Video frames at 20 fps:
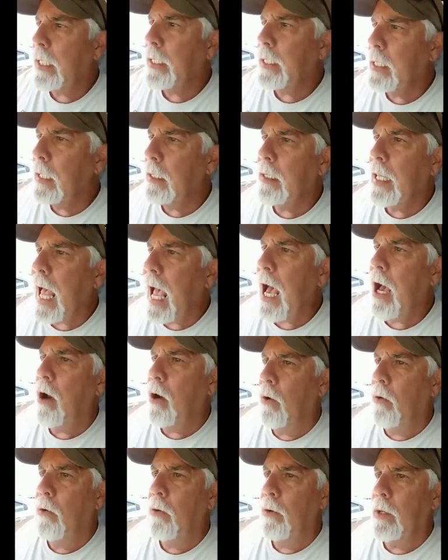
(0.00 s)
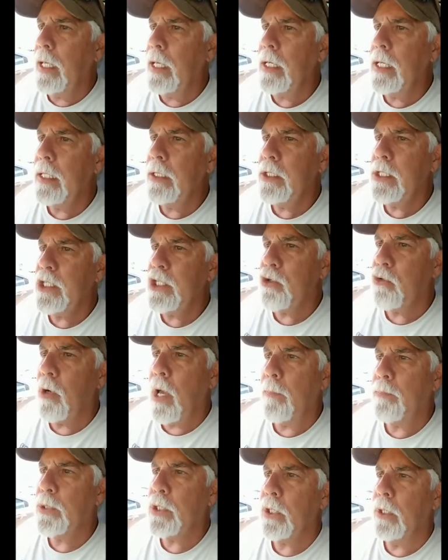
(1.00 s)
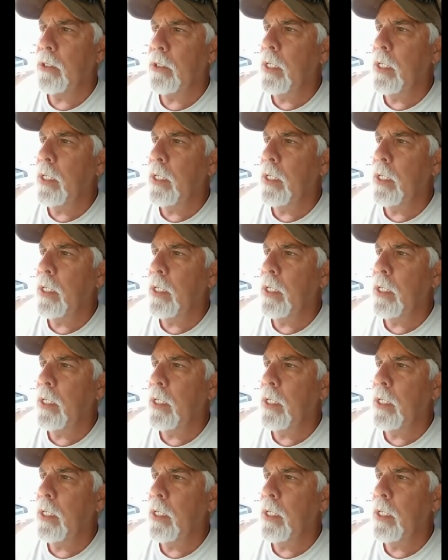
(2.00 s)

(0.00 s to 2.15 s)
going to allow any disruption